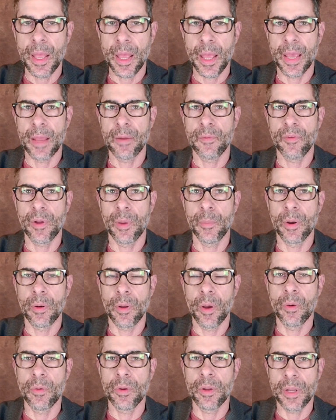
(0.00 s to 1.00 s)
and from your
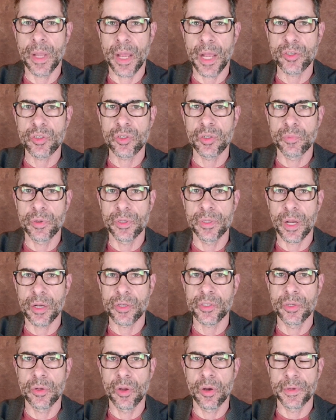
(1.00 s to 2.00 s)
own natural
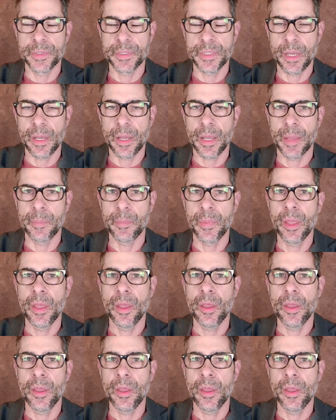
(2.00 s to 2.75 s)
production over time,